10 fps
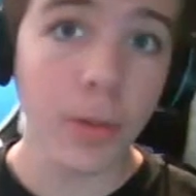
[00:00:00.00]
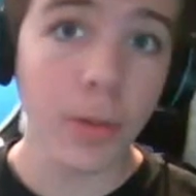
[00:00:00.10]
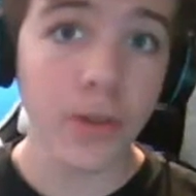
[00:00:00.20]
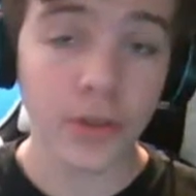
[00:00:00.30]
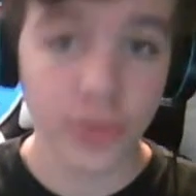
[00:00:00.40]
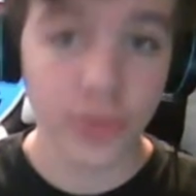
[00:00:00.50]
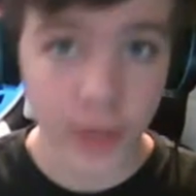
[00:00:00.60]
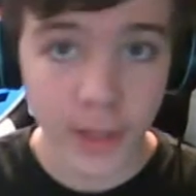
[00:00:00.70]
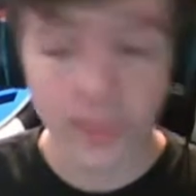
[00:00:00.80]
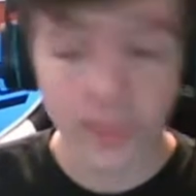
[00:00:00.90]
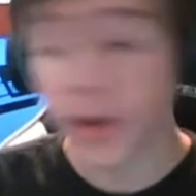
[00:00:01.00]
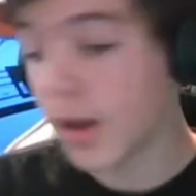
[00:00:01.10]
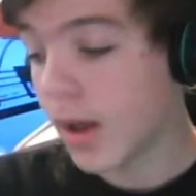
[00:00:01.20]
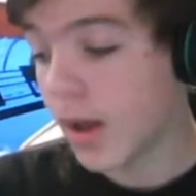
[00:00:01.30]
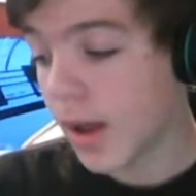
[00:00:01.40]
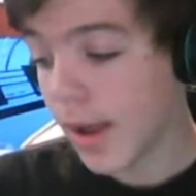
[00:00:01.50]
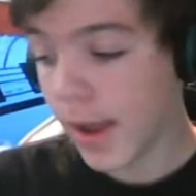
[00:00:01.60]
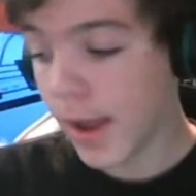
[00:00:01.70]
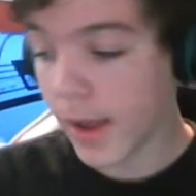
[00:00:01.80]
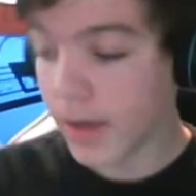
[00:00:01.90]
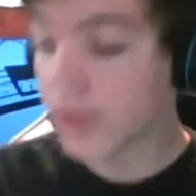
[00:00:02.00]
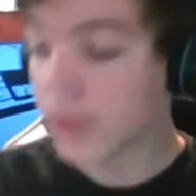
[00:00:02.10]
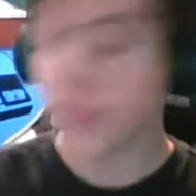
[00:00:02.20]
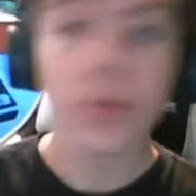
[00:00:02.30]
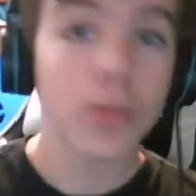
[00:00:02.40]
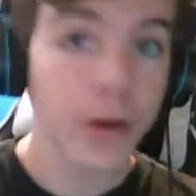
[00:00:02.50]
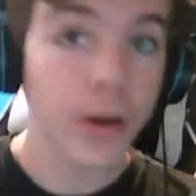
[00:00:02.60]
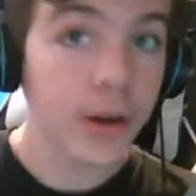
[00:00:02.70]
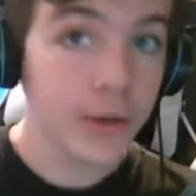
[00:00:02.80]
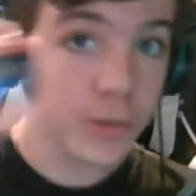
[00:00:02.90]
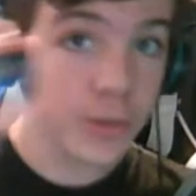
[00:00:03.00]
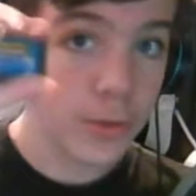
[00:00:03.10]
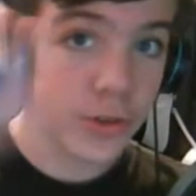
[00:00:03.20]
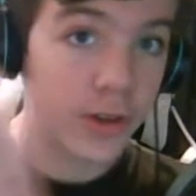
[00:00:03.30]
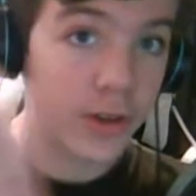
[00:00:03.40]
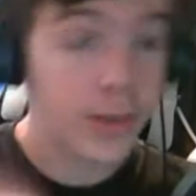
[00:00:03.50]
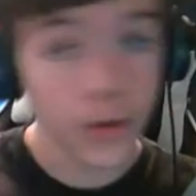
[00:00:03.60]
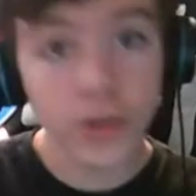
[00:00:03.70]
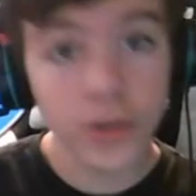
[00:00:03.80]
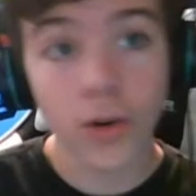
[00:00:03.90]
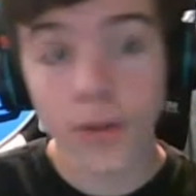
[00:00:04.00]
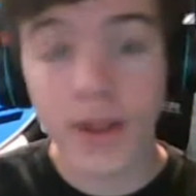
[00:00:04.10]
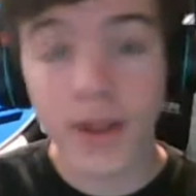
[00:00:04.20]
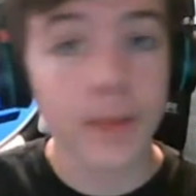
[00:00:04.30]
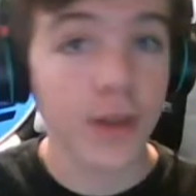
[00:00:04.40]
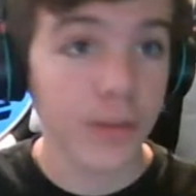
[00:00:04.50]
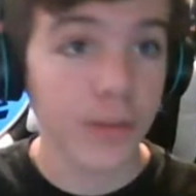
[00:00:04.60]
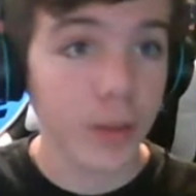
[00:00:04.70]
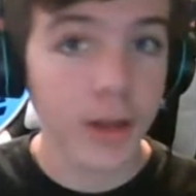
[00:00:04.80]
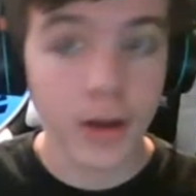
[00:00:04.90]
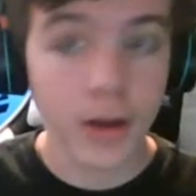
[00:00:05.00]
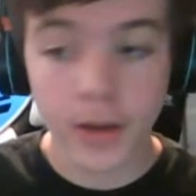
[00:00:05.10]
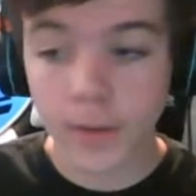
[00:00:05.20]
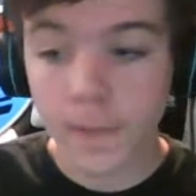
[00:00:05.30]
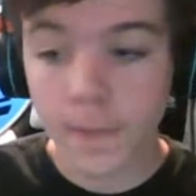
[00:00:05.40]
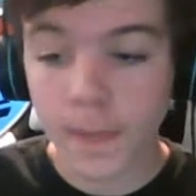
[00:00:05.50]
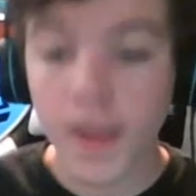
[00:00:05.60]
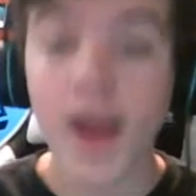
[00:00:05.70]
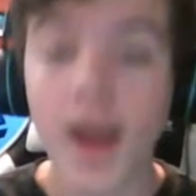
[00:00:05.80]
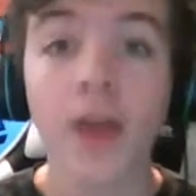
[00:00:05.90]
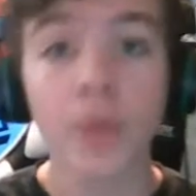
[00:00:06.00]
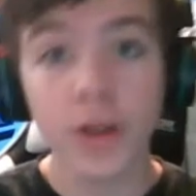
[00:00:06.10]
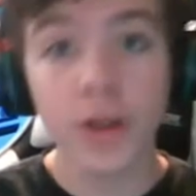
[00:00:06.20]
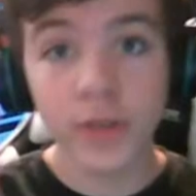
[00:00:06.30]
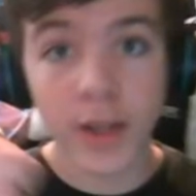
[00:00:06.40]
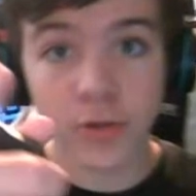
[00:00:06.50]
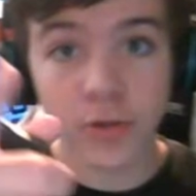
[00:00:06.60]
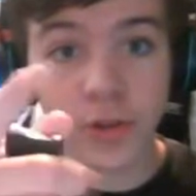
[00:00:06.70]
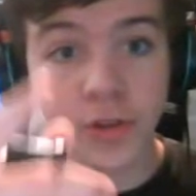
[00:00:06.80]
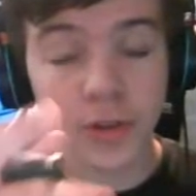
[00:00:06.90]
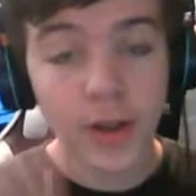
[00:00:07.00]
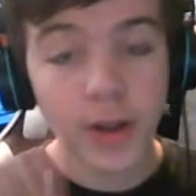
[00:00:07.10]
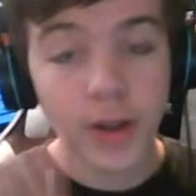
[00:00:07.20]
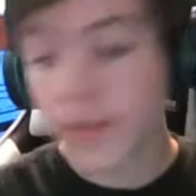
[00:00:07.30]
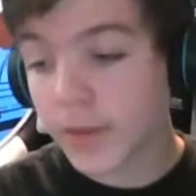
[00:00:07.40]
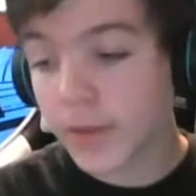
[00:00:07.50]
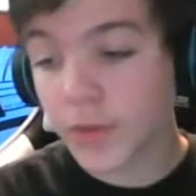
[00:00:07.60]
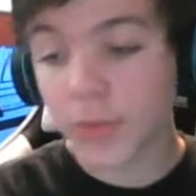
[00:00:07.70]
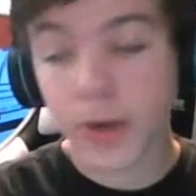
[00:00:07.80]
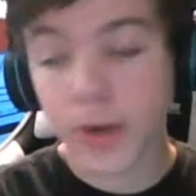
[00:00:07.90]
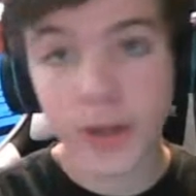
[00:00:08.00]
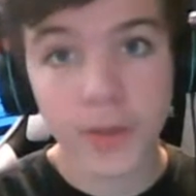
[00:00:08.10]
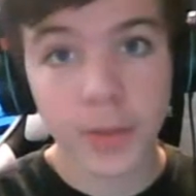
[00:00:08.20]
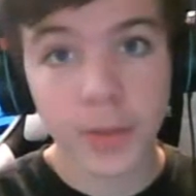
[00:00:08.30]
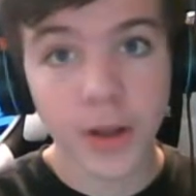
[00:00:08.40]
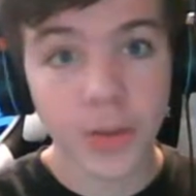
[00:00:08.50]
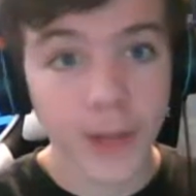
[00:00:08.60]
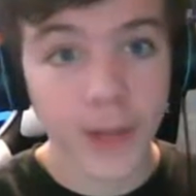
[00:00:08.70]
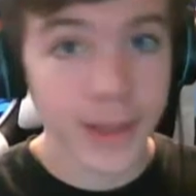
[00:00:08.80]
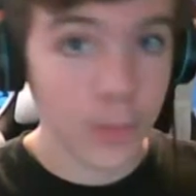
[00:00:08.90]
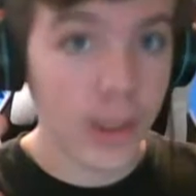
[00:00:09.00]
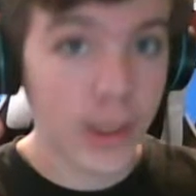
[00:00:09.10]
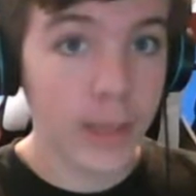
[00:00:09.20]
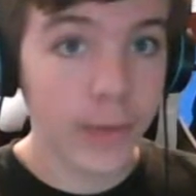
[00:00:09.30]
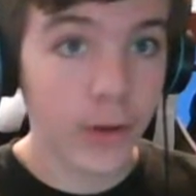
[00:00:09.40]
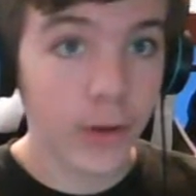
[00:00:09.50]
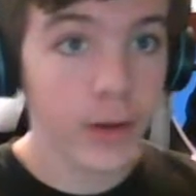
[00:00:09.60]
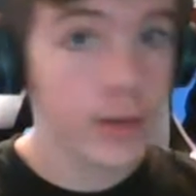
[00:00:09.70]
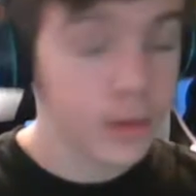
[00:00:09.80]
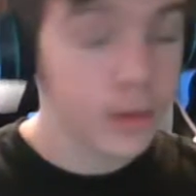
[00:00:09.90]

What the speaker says: Bros. 3, and Mario Kart Super Circuit. Those are the games that I've played on here. As well as Tetris, this is what I used to play all of my Game Boy games on.